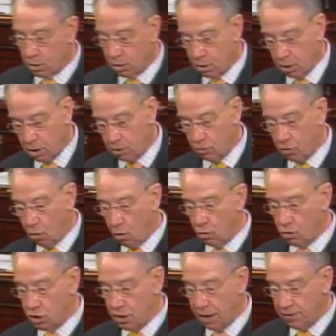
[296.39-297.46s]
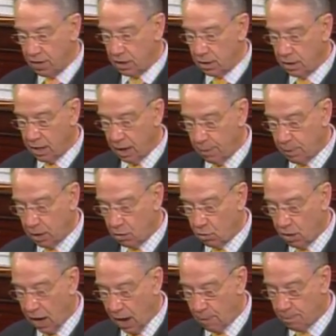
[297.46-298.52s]
to control 7 chemical
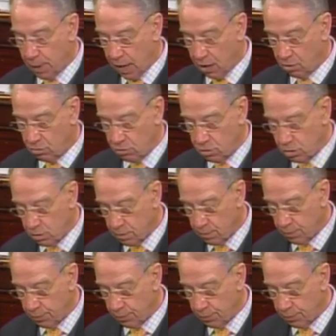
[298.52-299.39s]
compounds,